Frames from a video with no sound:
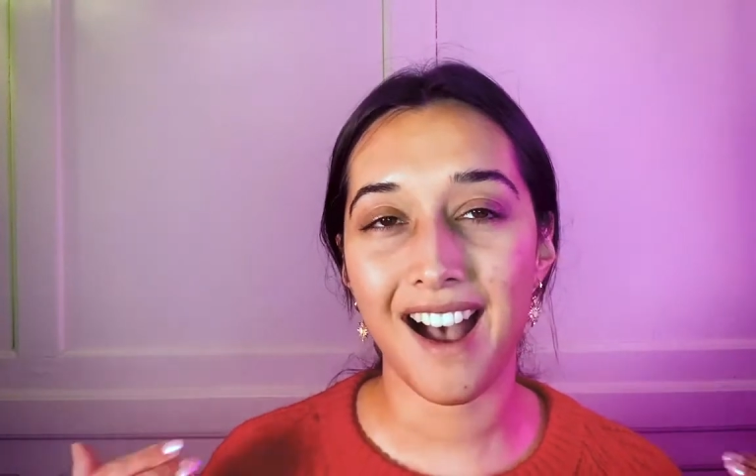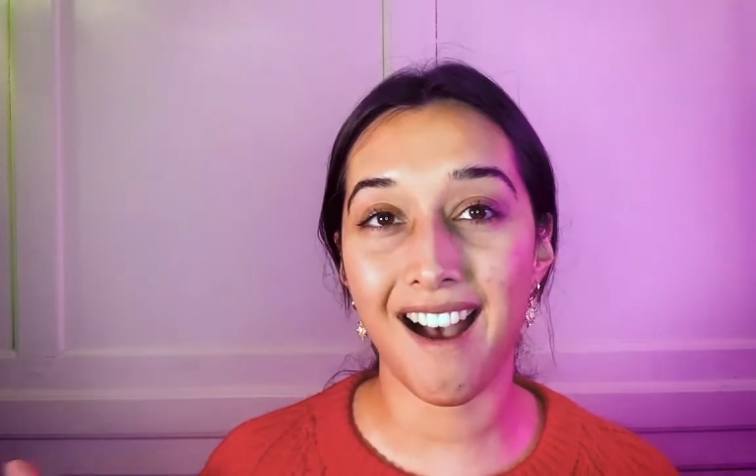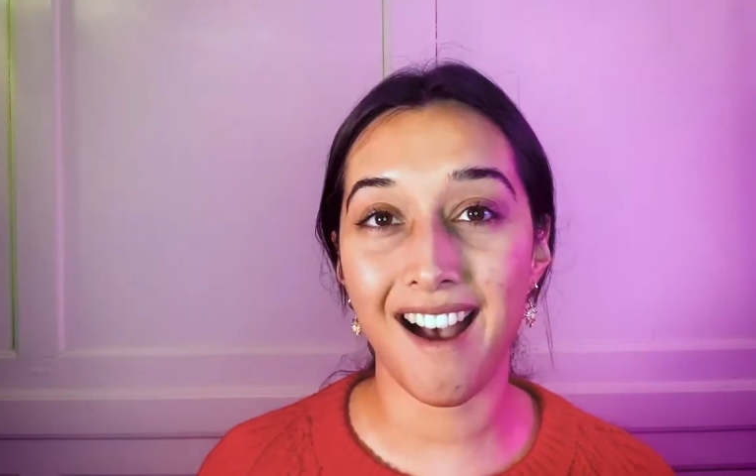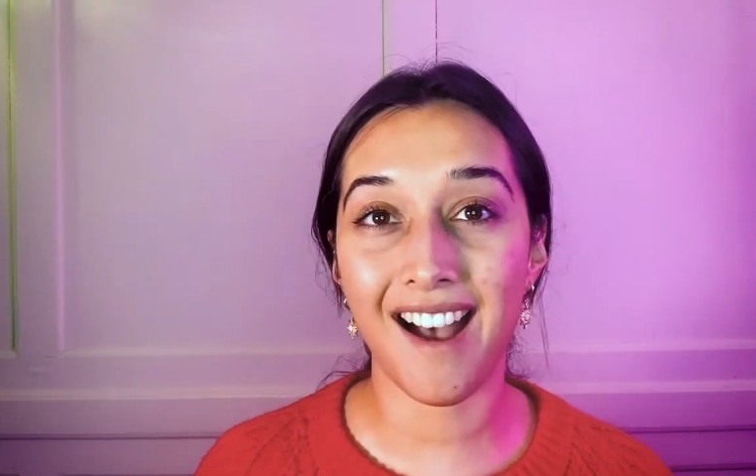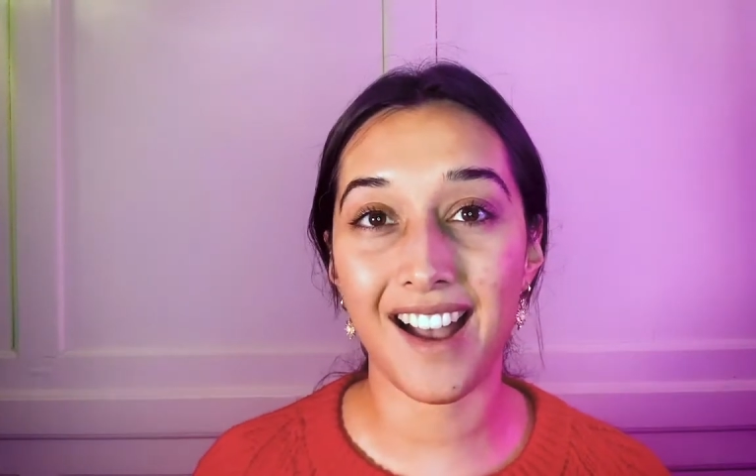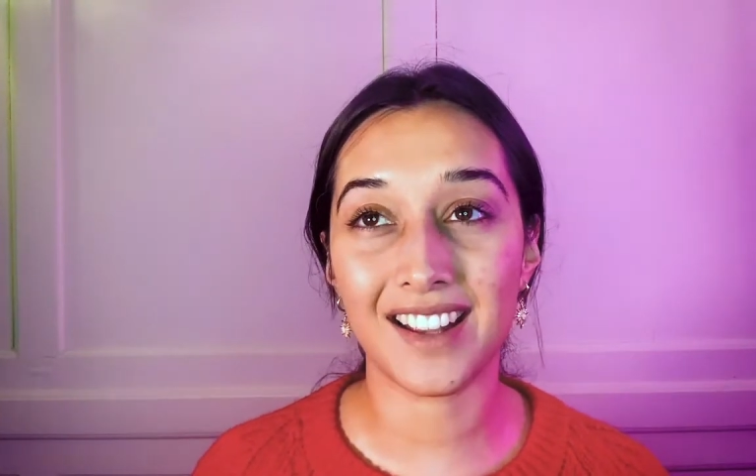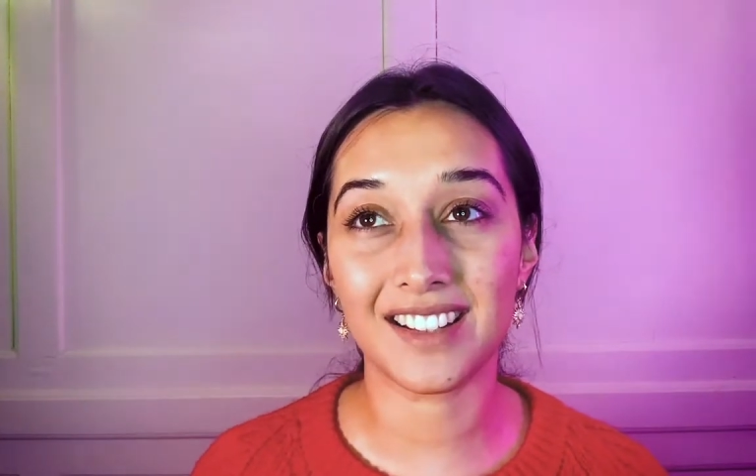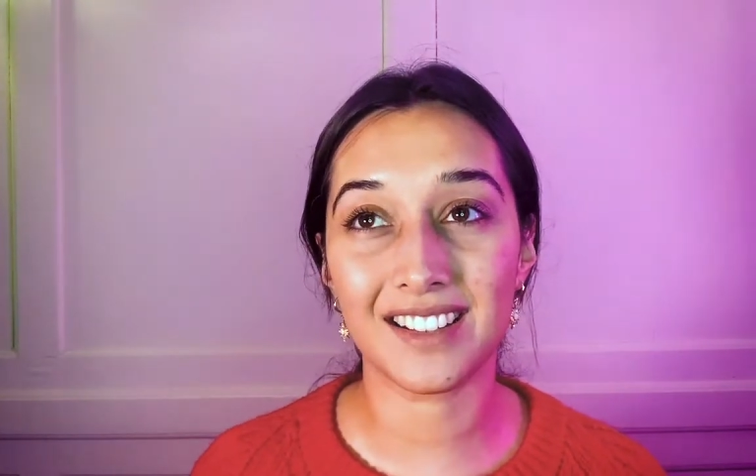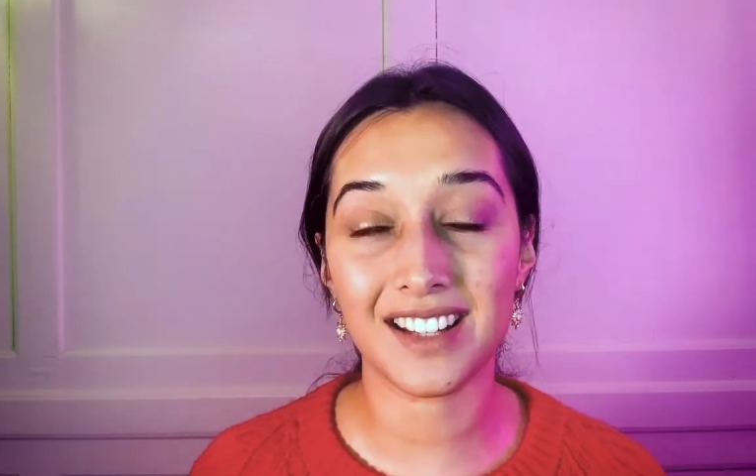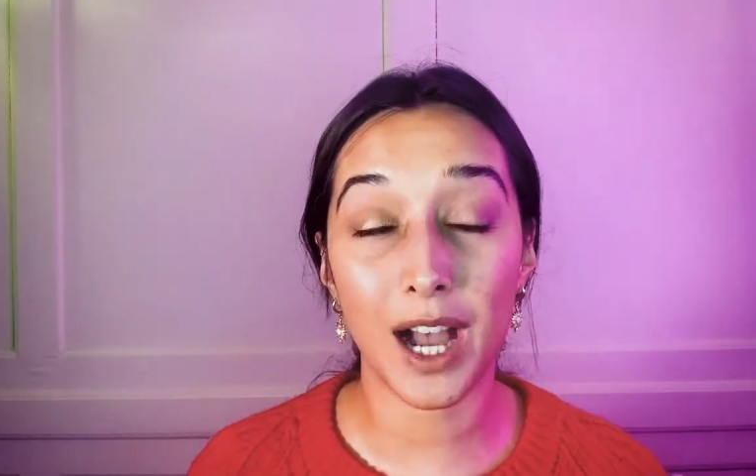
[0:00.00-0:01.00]

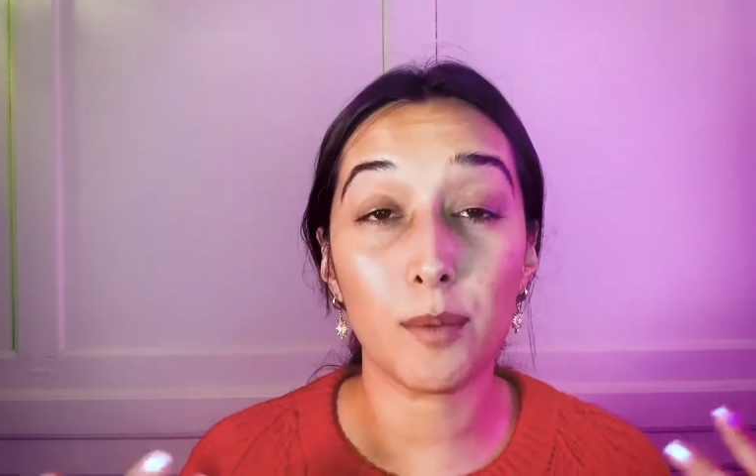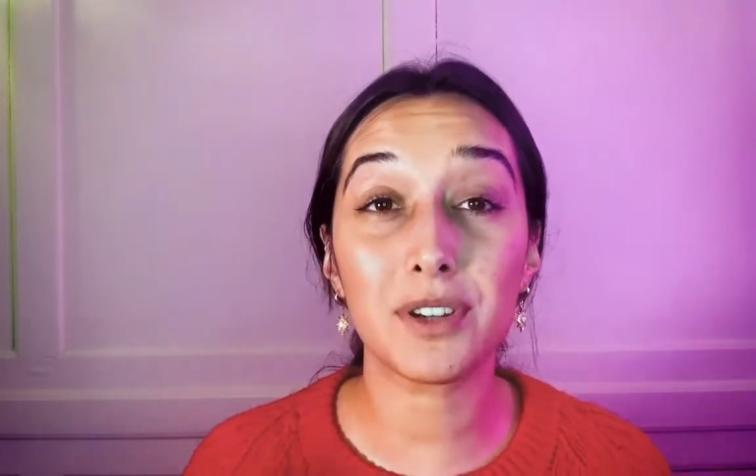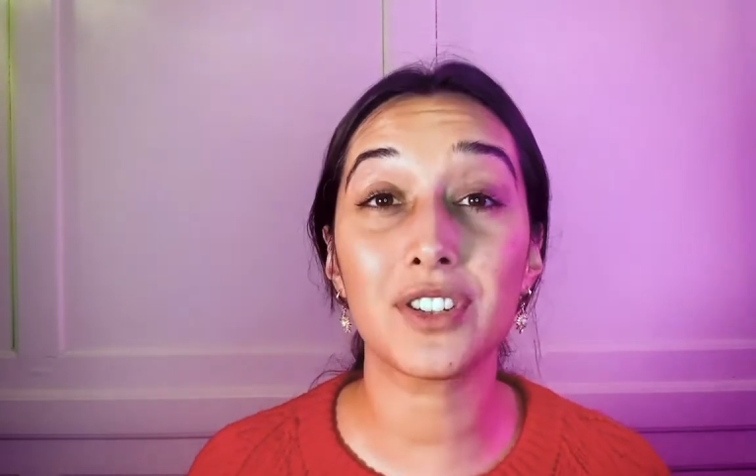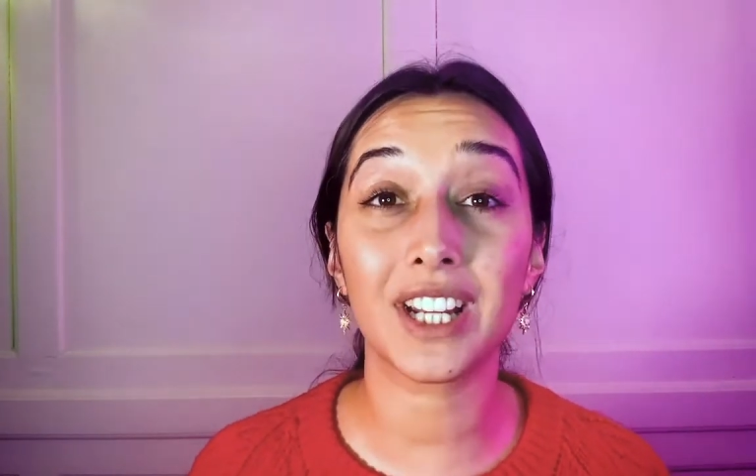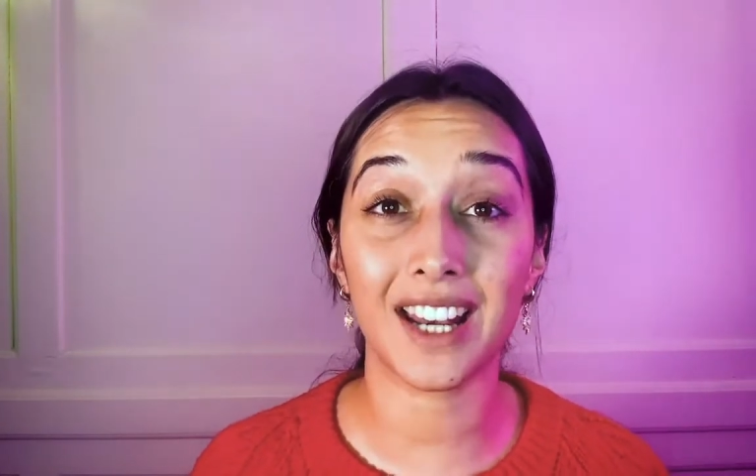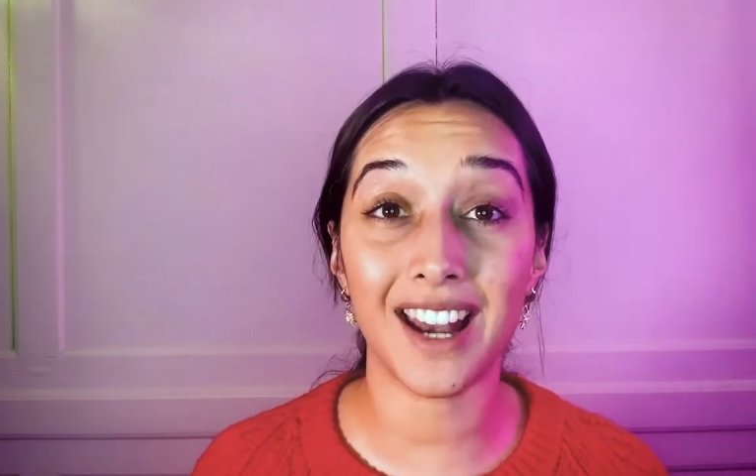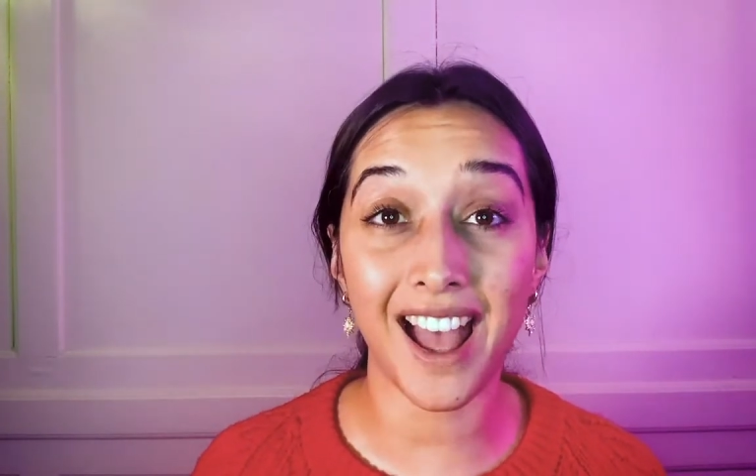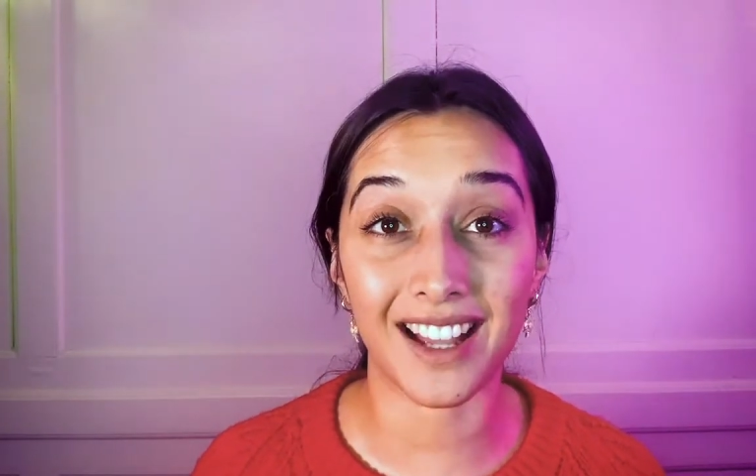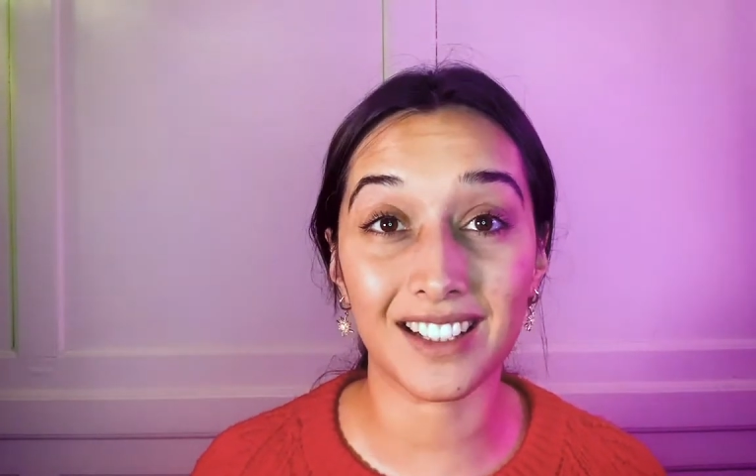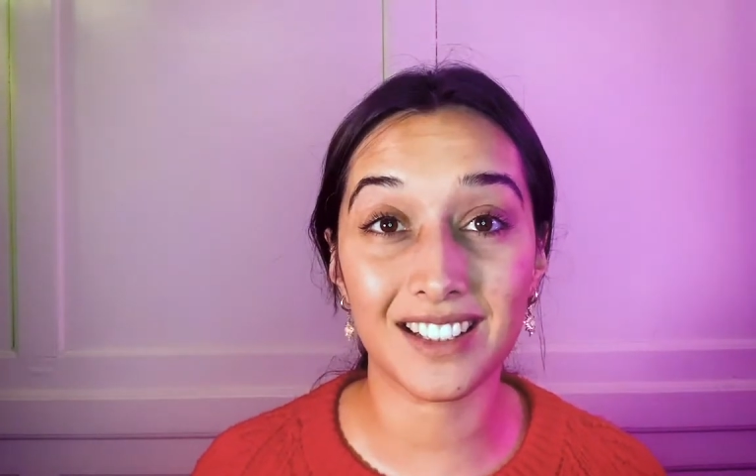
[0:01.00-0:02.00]
and help you to
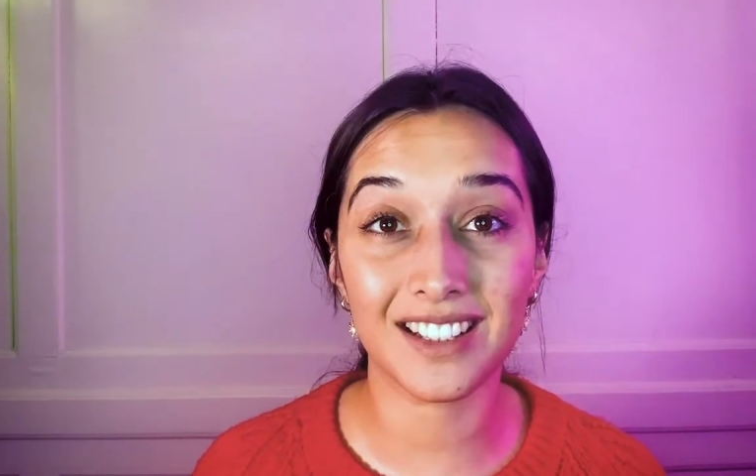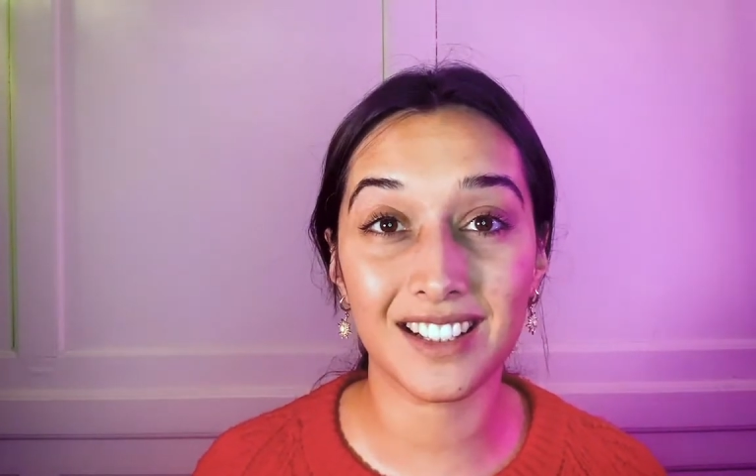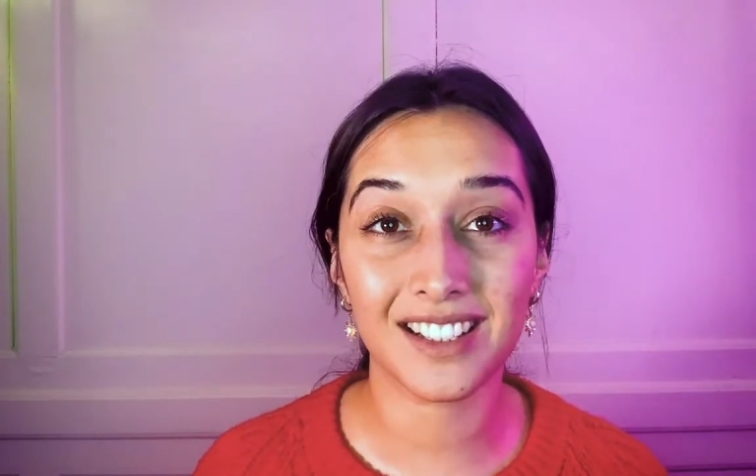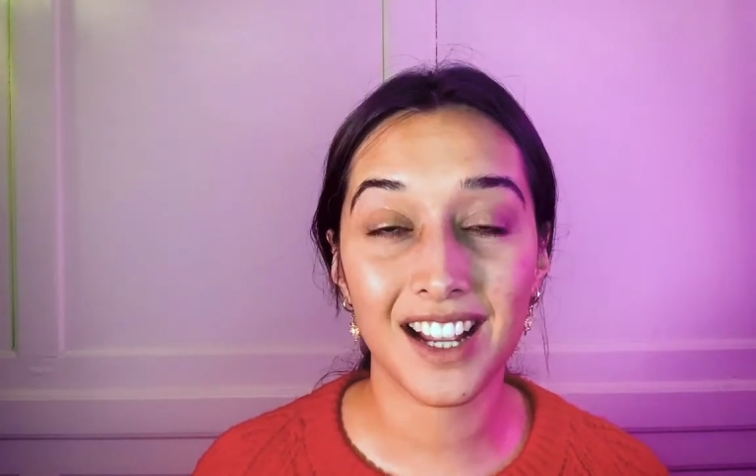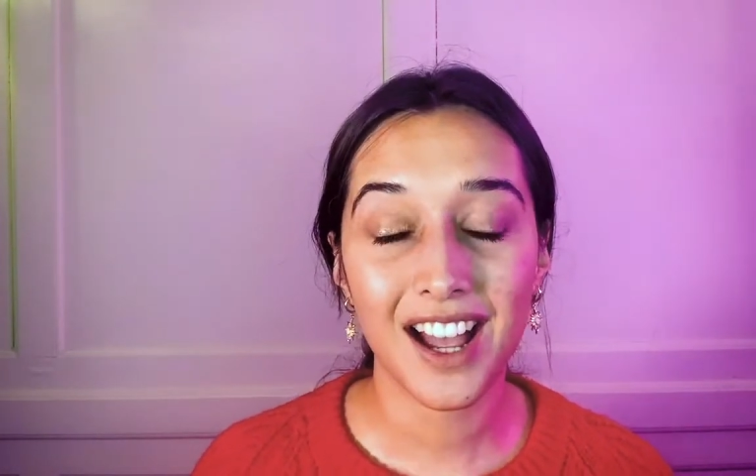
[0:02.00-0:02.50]
connect.